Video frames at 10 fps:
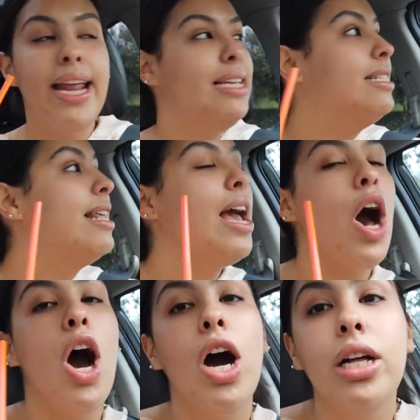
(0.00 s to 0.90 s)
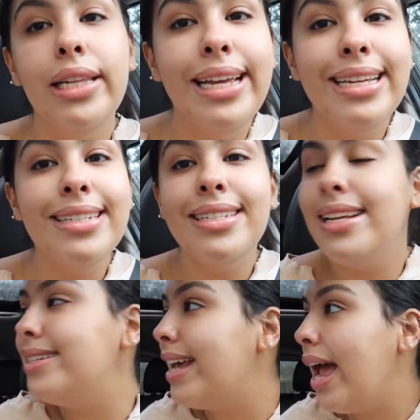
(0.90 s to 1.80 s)
It is the ugliest
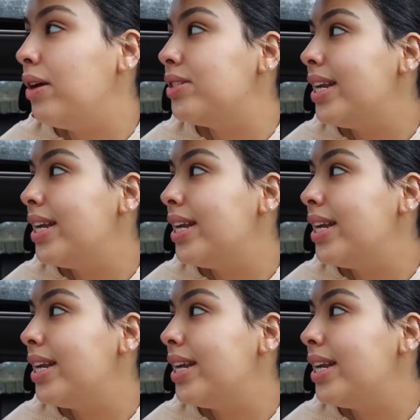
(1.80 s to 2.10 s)
day out